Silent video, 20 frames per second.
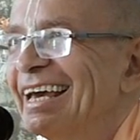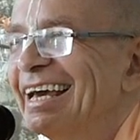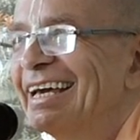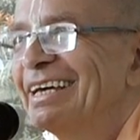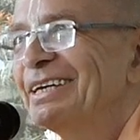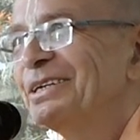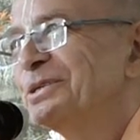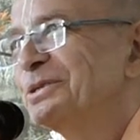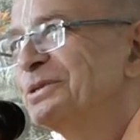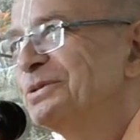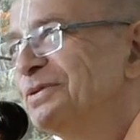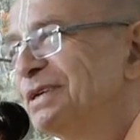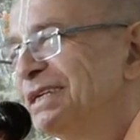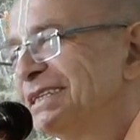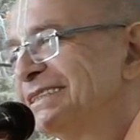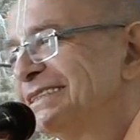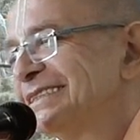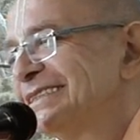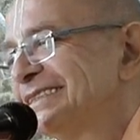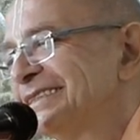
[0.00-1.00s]
I heard
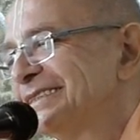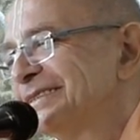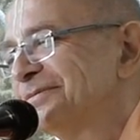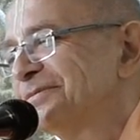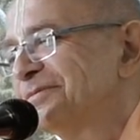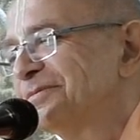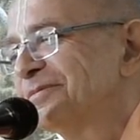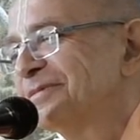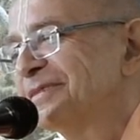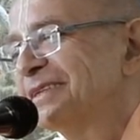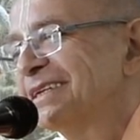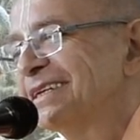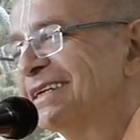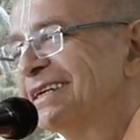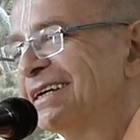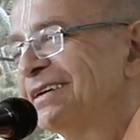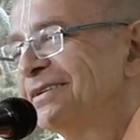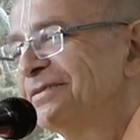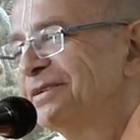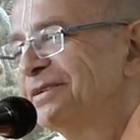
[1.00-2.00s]
once a